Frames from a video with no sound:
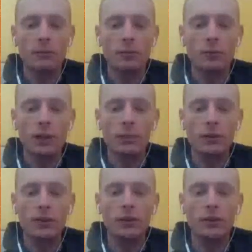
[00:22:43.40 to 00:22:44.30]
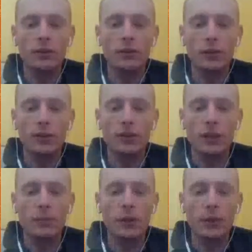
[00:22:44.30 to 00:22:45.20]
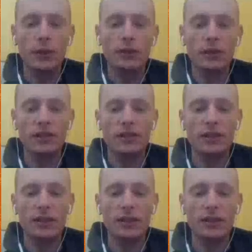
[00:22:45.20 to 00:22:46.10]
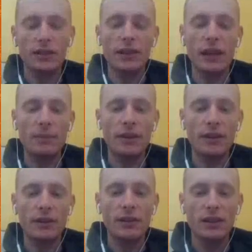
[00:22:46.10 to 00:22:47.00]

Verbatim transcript: we're able to do a jump all the way across this uh, gap there.